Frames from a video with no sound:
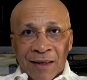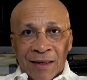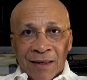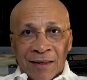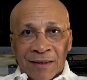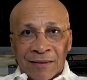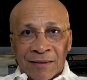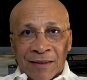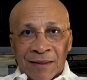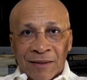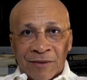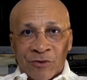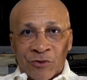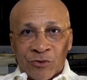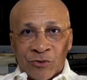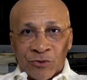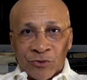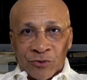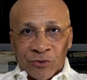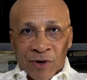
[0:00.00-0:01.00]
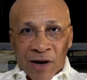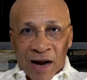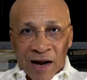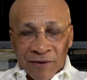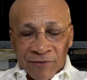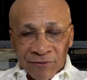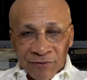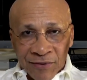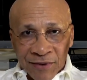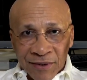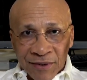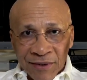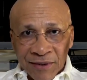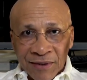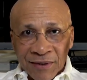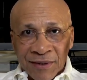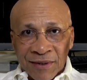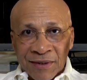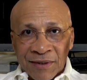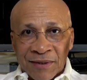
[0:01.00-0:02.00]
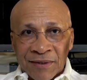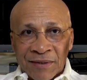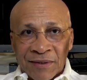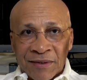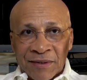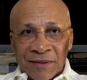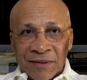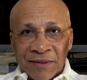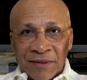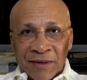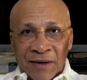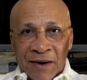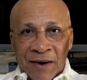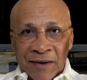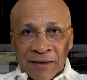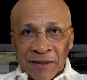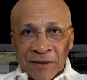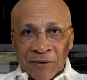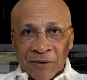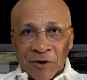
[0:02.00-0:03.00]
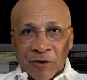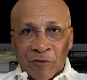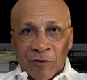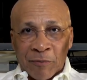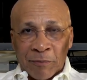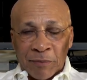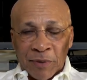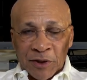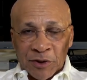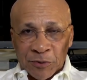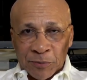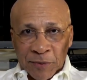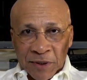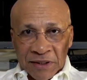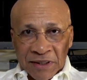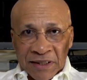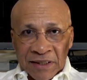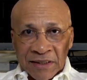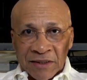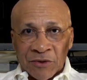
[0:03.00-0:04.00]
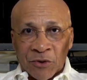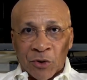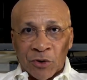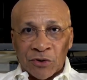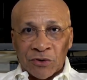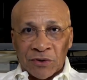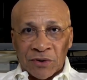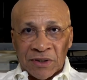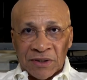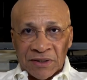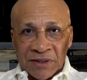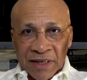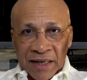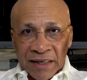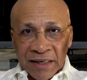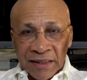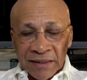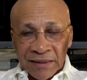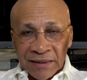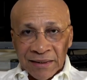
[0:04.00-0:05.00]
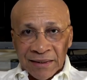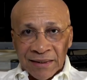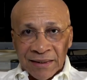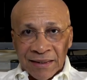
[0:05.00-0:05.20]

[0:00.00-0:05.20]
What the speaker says: they draft the article of impeachment and it goes to the Senate,